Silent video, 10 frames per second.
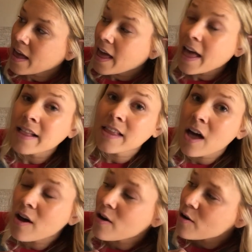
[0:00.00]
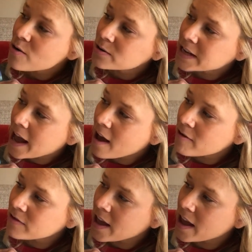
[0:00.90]
Hello
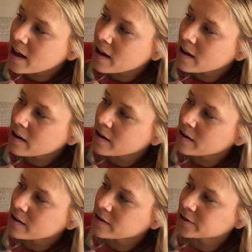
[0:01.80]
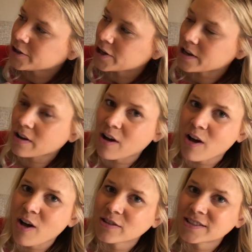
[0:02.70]
down there, she
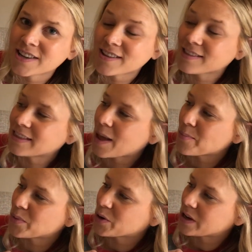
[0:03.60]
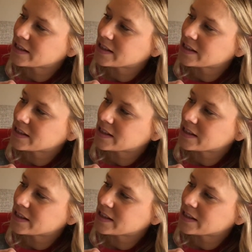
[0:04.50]
called to the lumbering